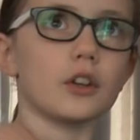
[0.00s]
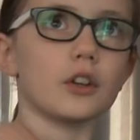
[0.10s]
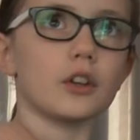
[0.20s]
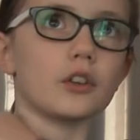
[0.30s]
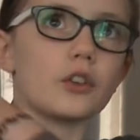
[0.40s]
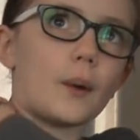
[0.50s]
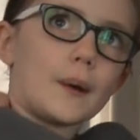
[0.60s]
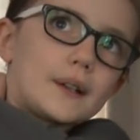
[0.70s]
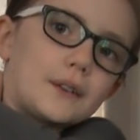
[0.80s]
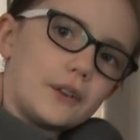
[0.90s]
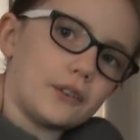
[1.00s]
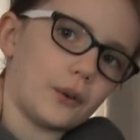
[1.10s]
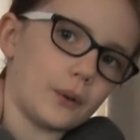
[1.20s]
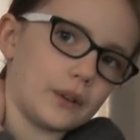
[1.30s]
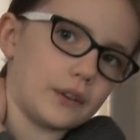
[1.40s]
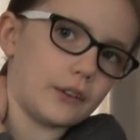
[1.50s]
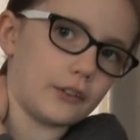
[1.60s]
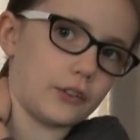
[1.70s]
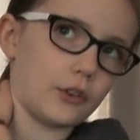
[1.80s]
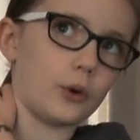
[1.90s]
I didn't think it moved because we
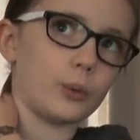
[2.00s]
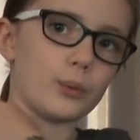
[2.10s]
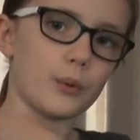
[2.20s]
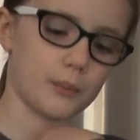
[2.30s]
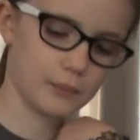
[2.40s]
failed and it just went